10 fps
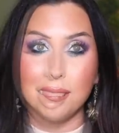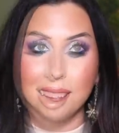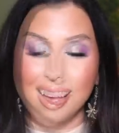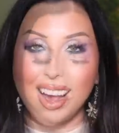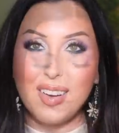
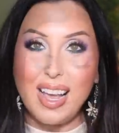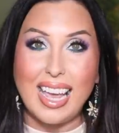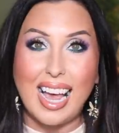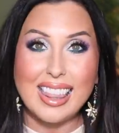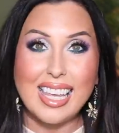Okay,
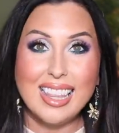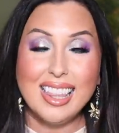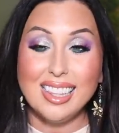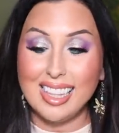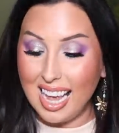I think
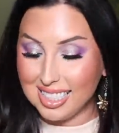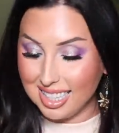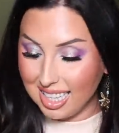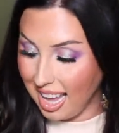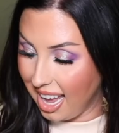the
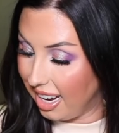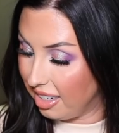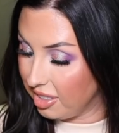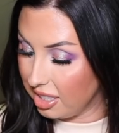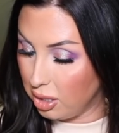last thing I
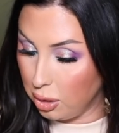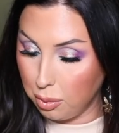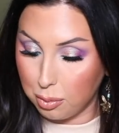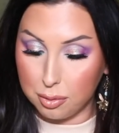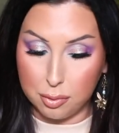have
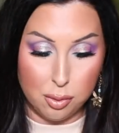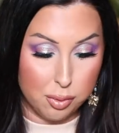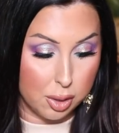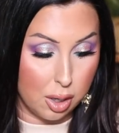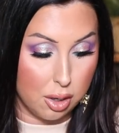to review
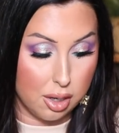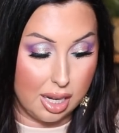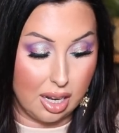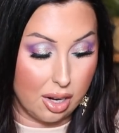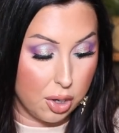for
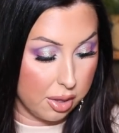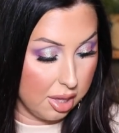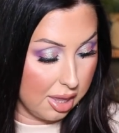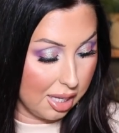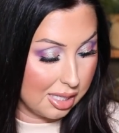y'all are
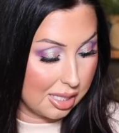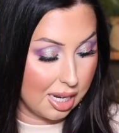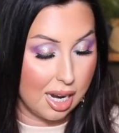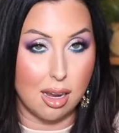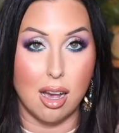the things
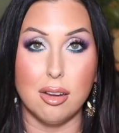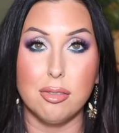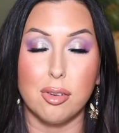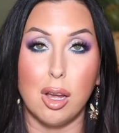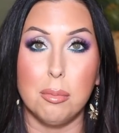that I got
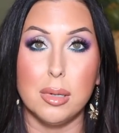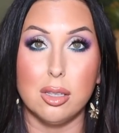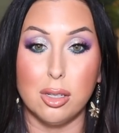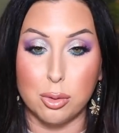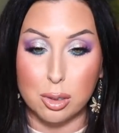from
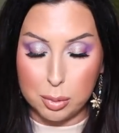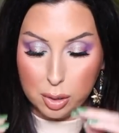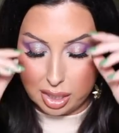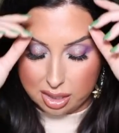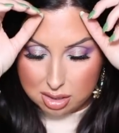Lunar
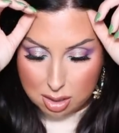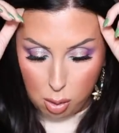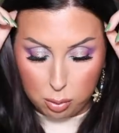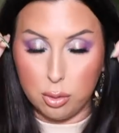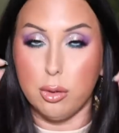Beauty.
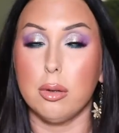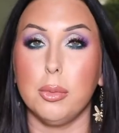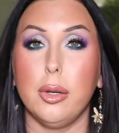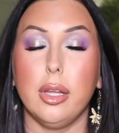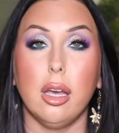So Lunar
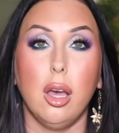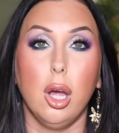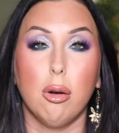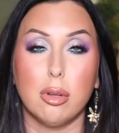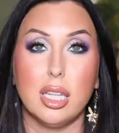Beauty
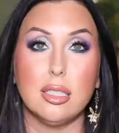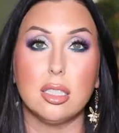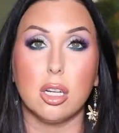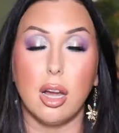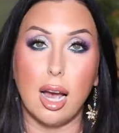
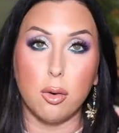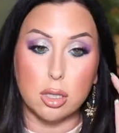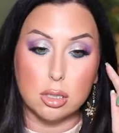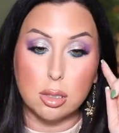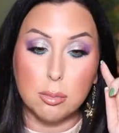released their
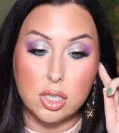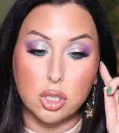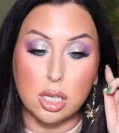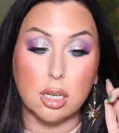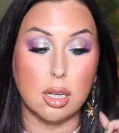Outer
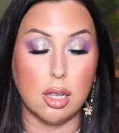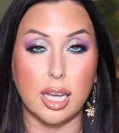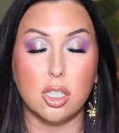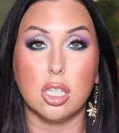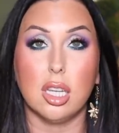Dimension
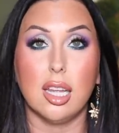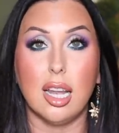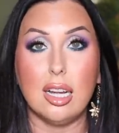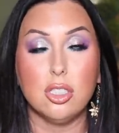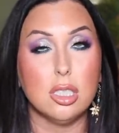collection
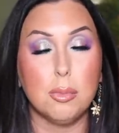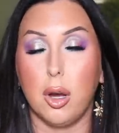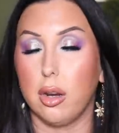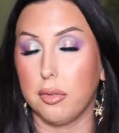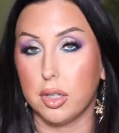and I just
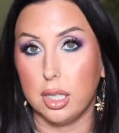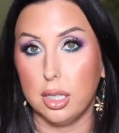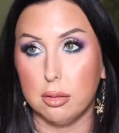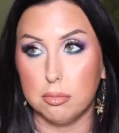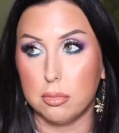bought
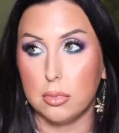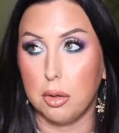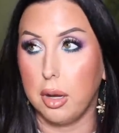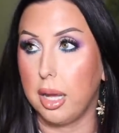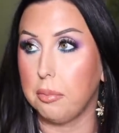everything,
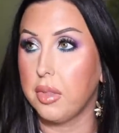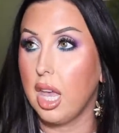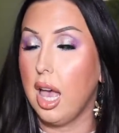okay?